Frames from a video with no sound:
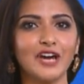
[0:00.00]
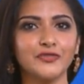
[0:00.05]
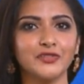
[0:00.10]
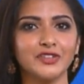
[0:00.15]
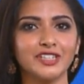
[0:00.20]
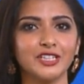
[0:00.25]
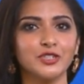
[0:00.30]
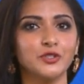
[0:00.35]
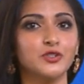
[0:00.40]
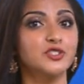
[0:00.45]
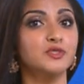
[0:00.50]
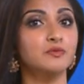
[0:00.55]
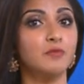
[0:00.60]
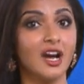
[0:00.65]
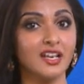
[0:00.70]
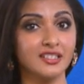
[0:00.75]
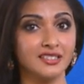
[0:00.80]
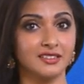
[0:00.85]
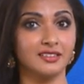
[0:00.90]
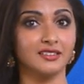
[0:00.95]
African who's
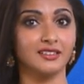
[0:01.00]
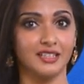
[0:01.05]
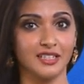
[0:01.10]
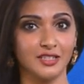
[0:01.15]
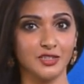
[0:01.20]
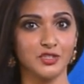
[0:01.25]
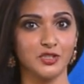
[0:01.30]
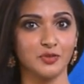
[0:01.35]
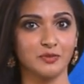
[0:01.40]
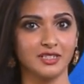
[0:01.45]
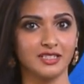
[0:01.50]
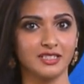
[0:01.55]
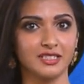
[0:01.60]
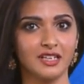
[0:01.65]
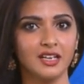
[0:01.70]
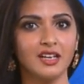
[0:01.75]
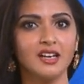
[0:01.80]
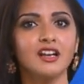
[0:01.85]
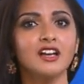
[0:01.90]
mastered the instrument.